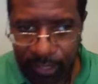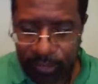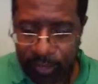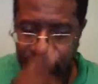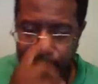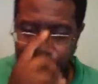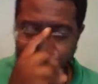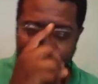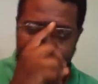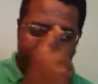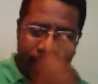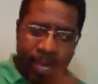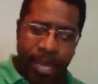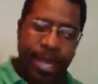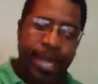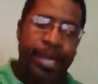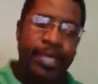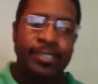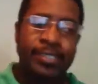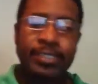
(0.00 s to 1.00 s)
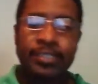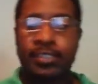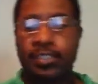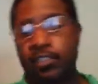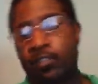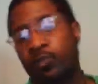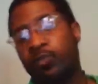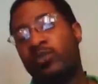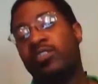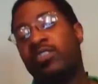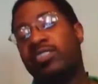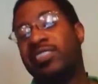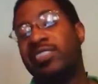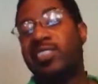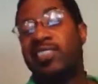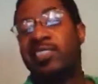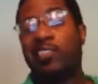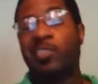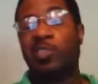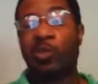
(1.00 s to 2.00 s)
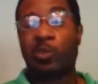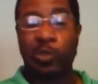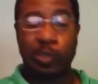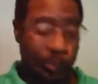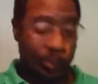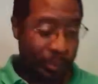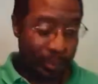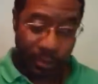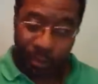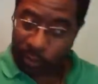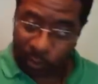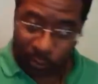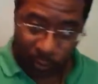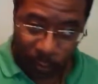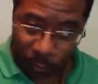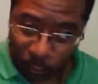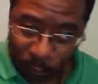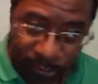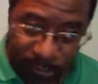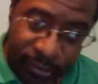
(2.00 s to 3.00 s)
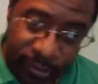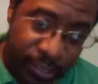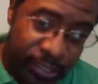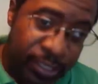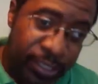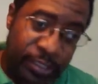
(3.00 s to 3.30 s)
today, guys, and this one is just as creepy as all the rest.